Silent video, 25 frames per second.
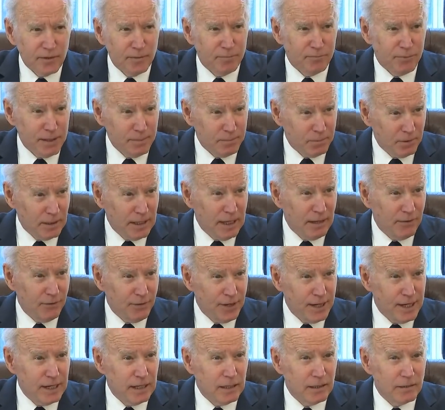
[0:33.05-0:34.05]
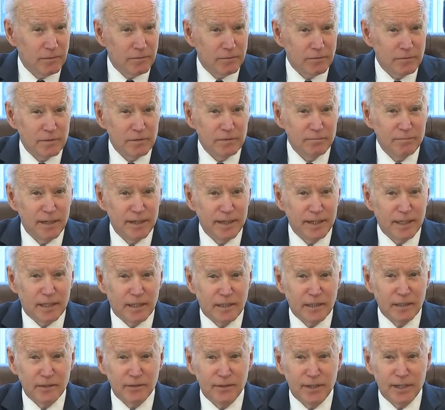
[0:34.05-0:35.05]
the people out there made
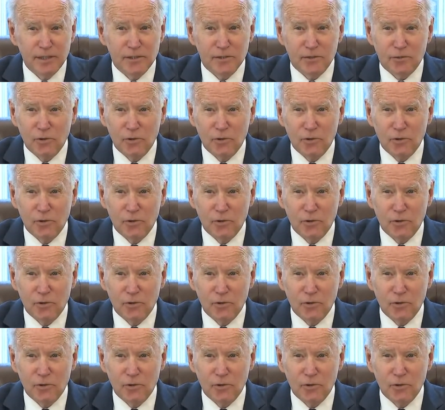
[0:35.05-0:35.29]
it clear they